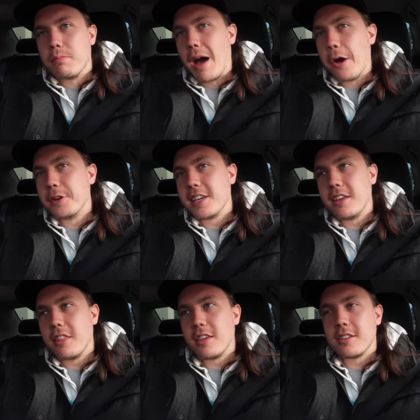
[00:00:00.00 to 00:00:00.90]
pounding
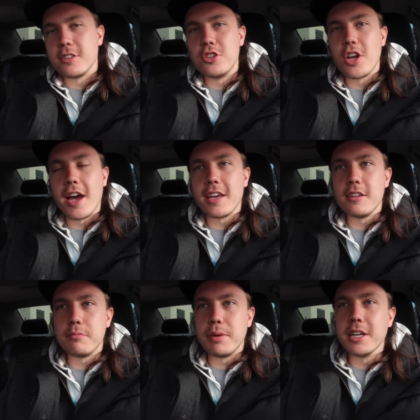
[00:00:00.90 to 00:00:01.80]
in these
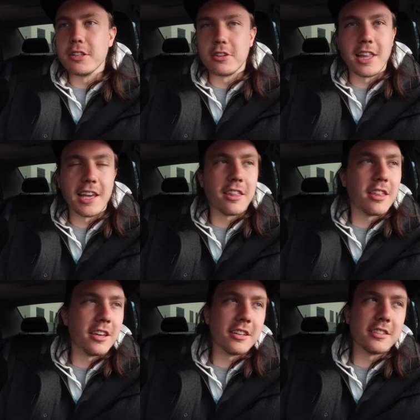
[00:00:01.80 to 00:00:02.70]
giant pillar-like
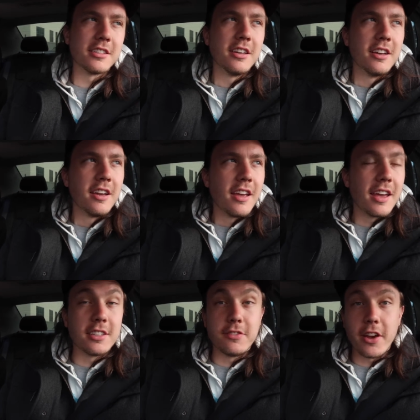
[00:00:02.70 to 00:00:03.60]
things,
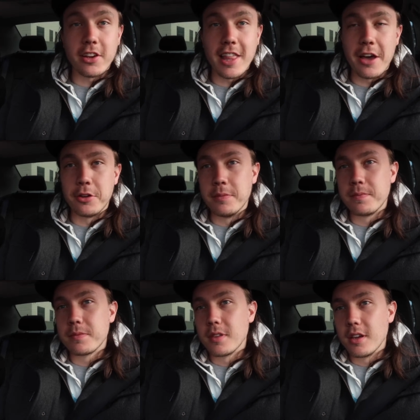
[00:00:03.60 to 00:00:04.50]
and it's very loud.
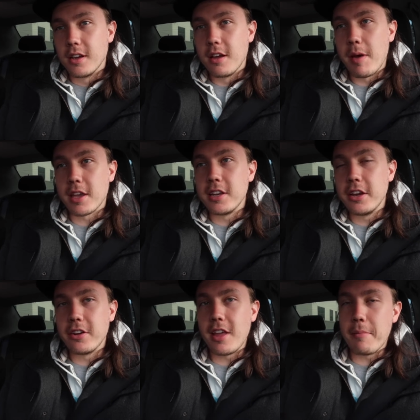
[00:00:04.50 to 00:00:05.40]
Um, I can
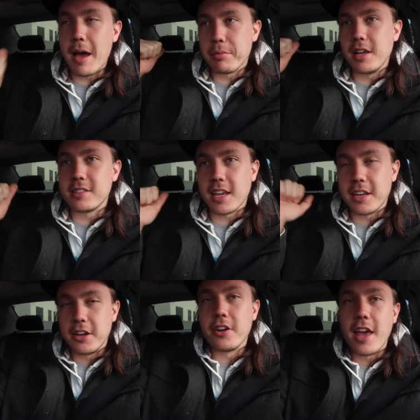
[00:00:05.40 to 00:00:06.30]
hear it at my place, I
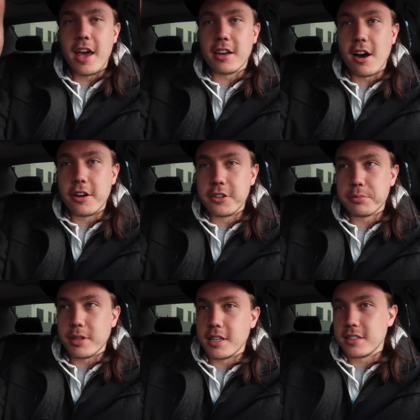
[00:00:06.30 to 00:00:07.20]
can hear it at Connor's
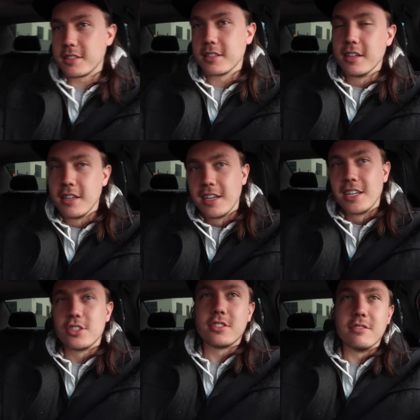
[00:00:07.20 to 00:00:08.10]
place.
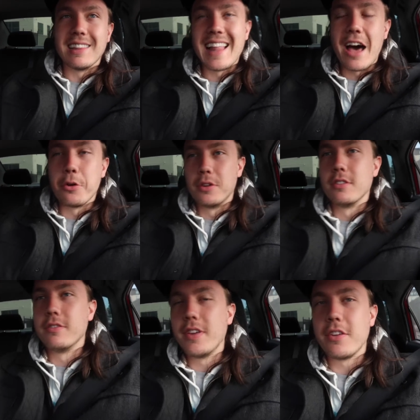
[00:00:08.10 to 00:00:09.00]
Just loud,
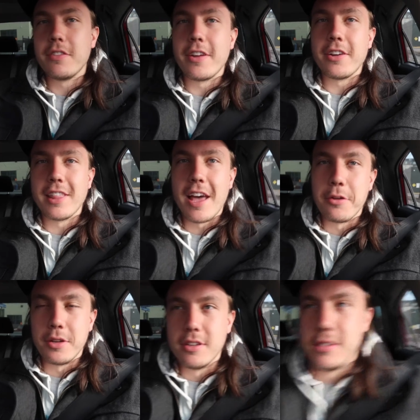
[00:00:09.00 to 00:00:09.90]
very, very loud.